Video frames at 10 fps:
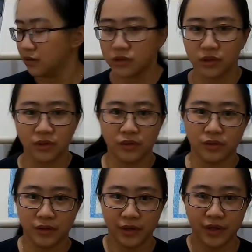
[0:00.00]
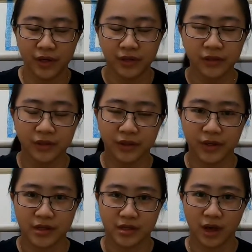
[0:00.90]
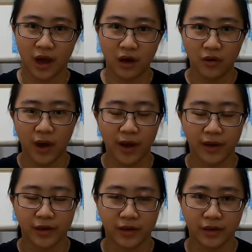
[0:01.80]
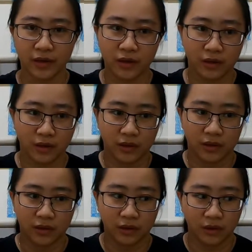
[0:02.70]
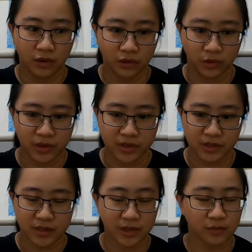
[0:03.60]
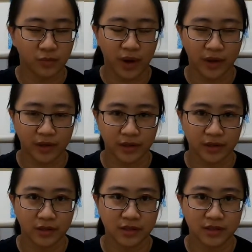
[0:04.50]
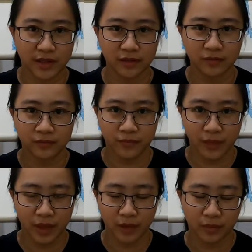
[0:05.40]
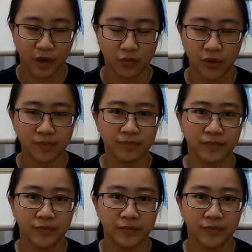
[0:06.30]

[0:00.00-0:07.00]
So here is how I always set my stand and my whip.